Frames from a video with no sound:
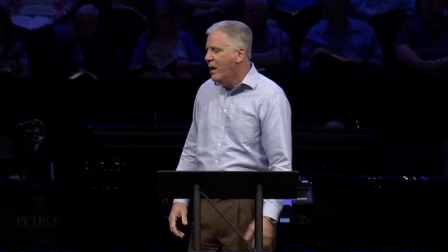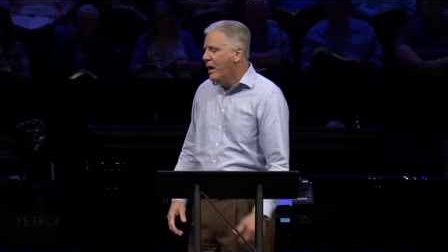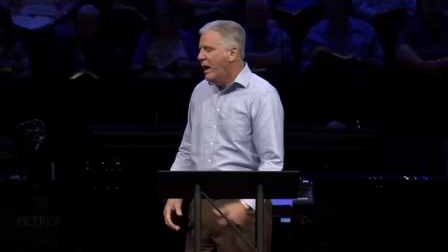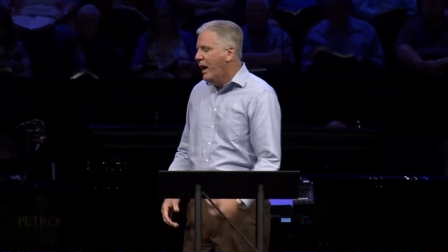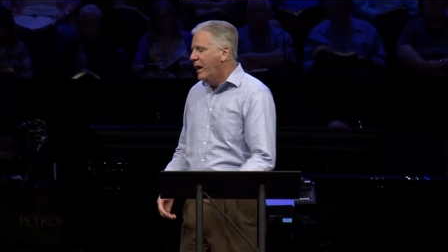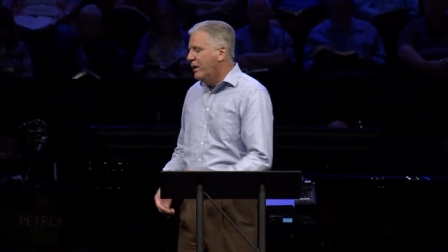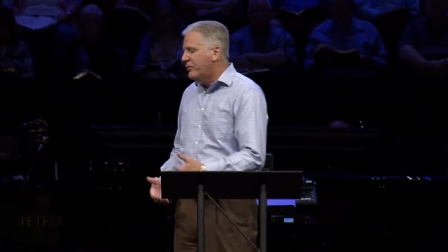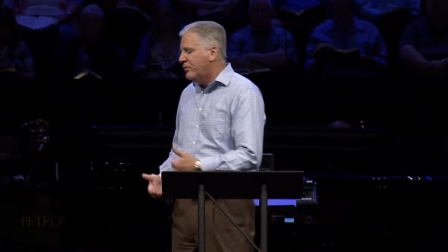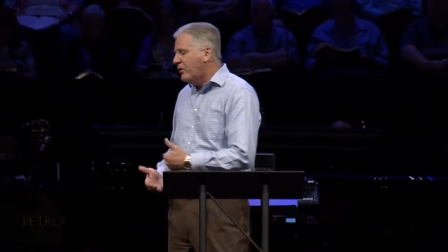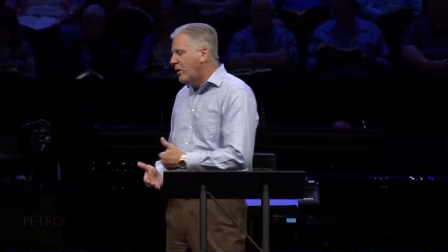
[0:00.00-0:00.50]

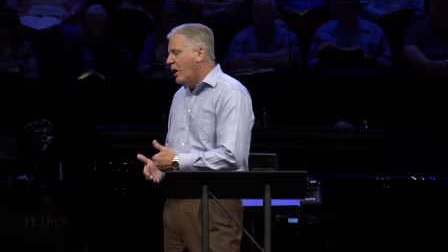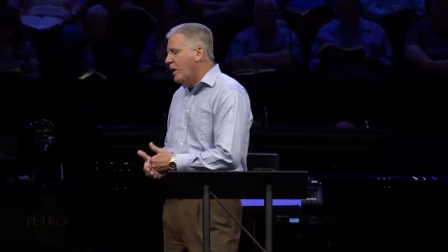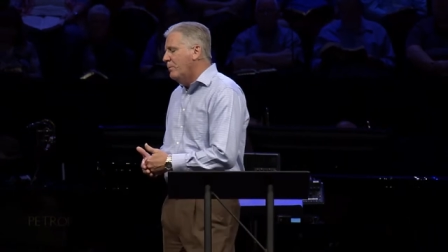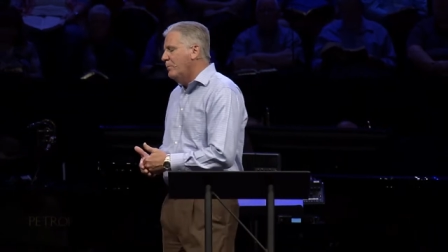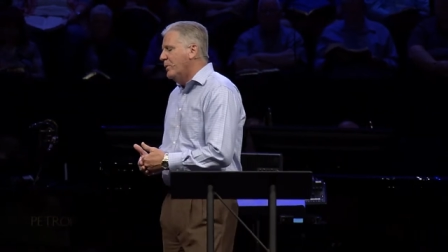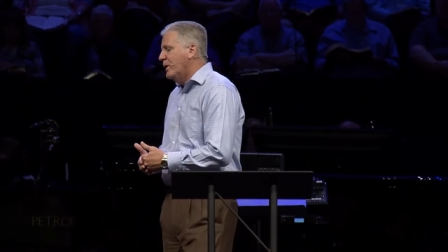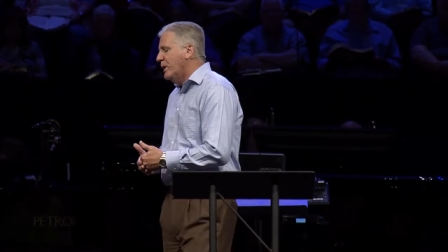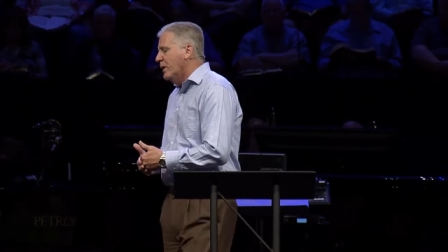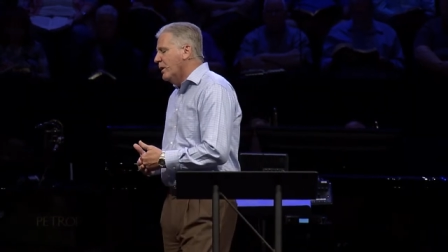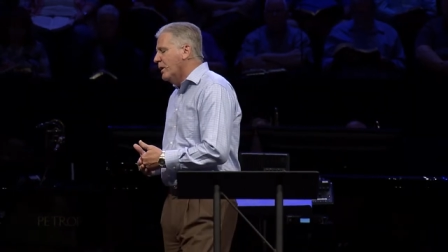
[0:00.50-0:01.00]
as
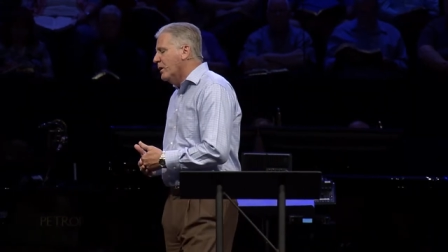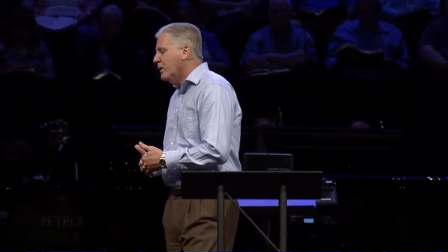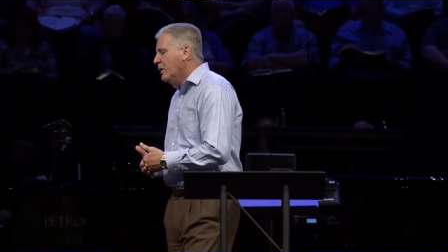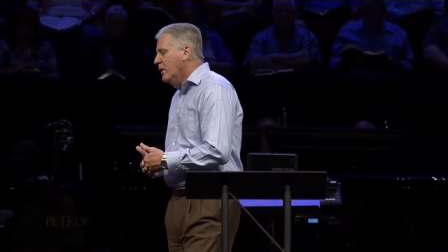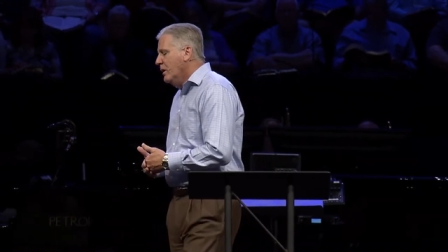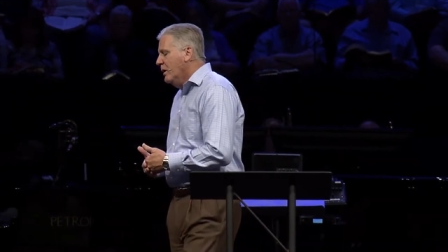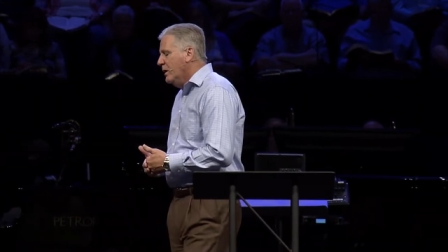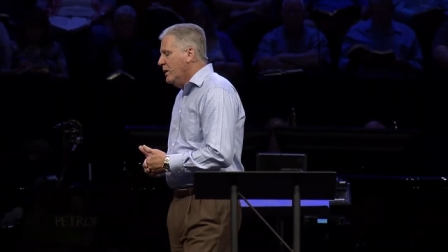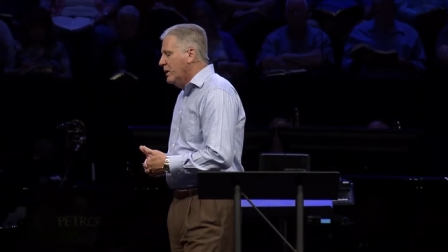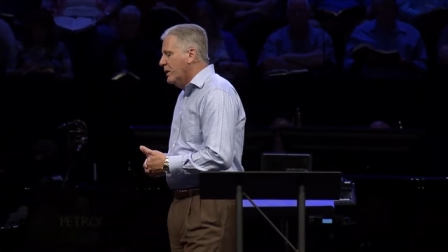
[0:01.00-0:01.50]
cupbearer,
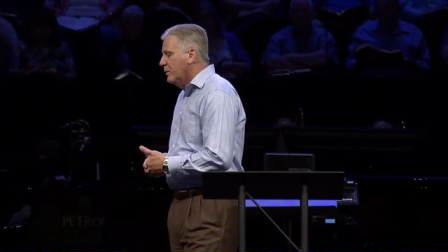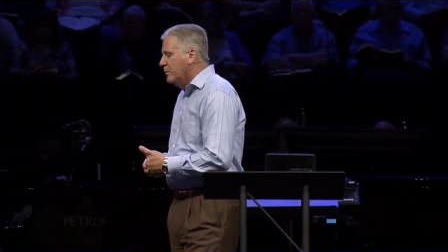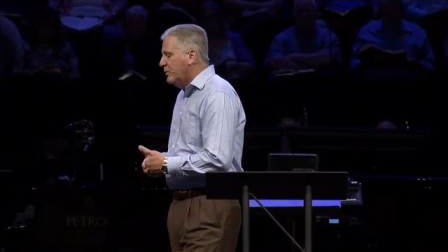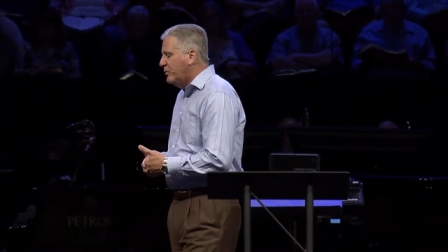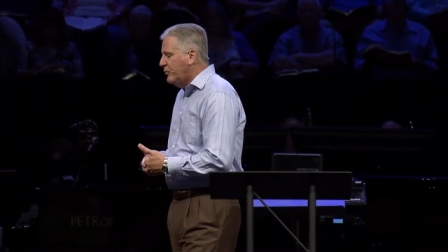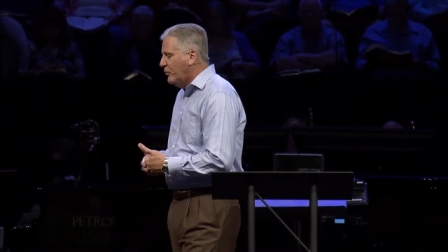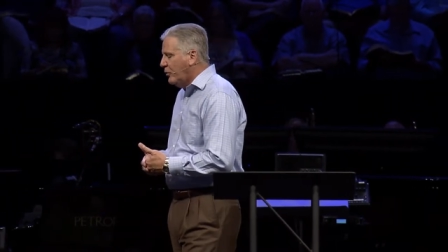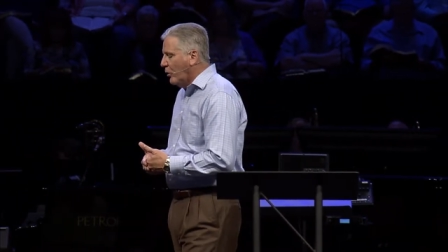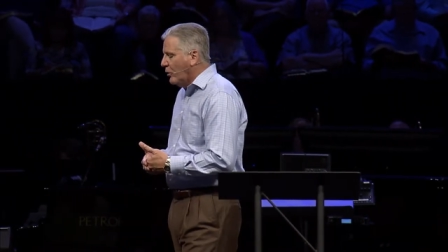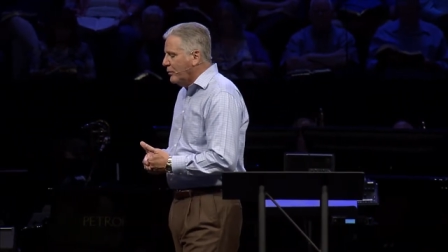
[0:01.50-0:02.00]
um,
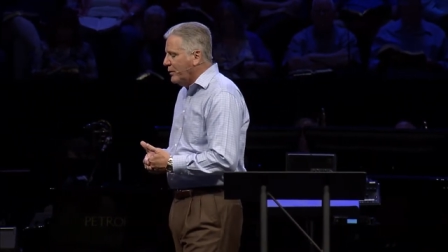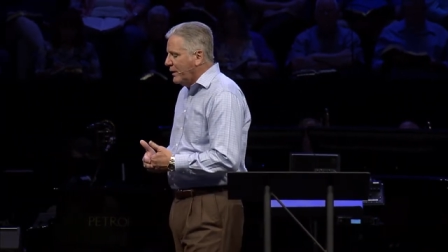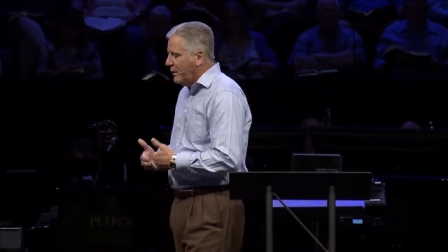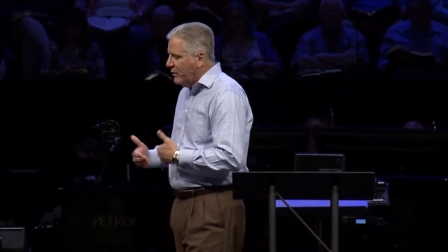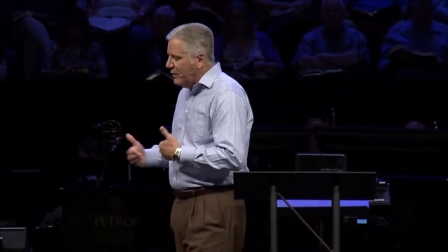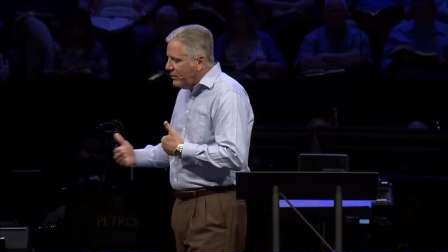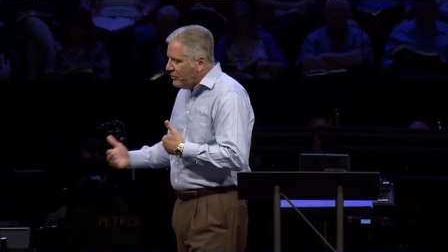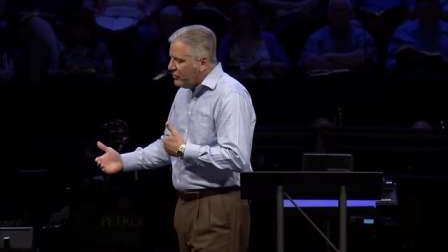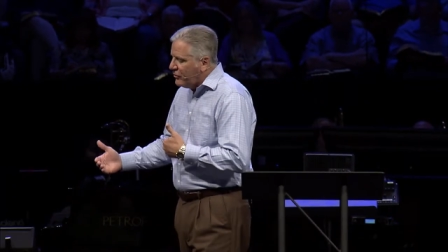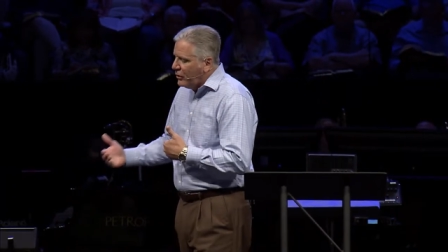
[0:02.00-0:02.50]
serving
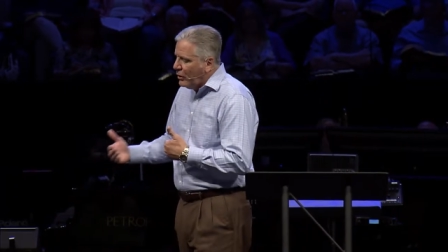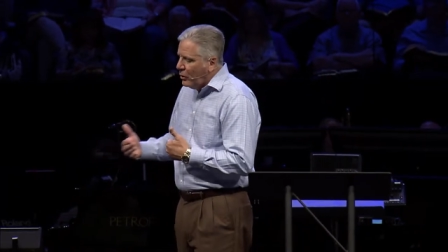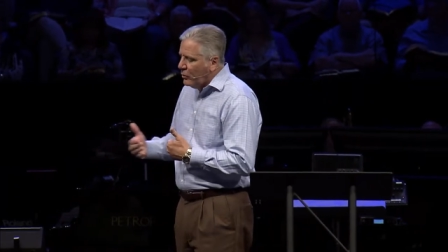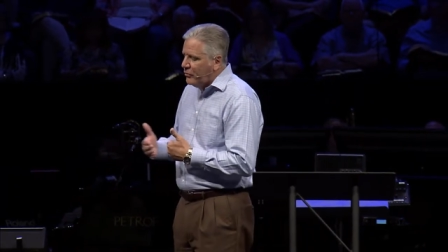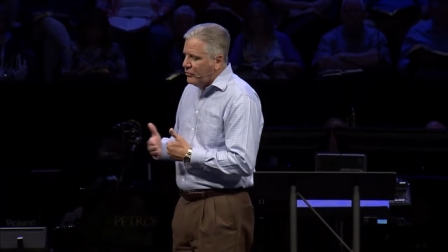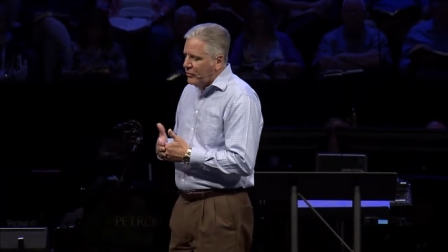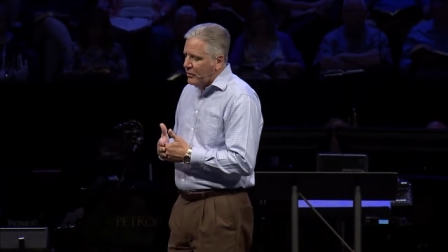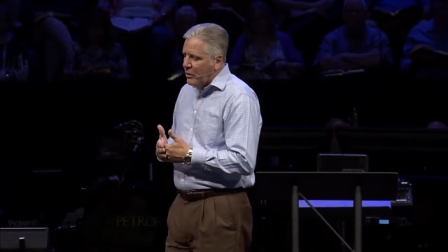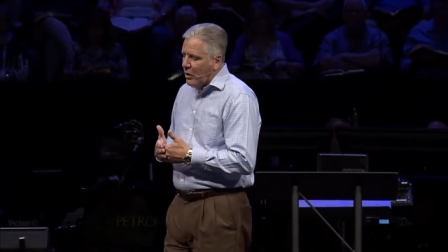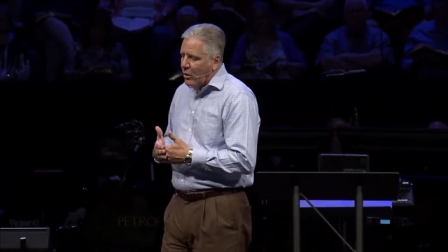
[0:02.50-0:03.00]
this
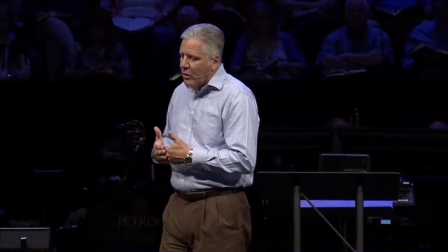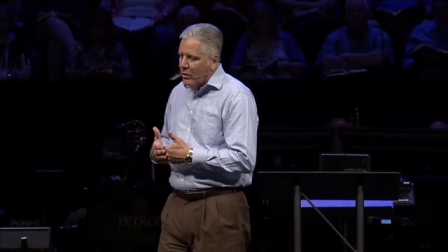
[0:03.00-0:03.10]
closely to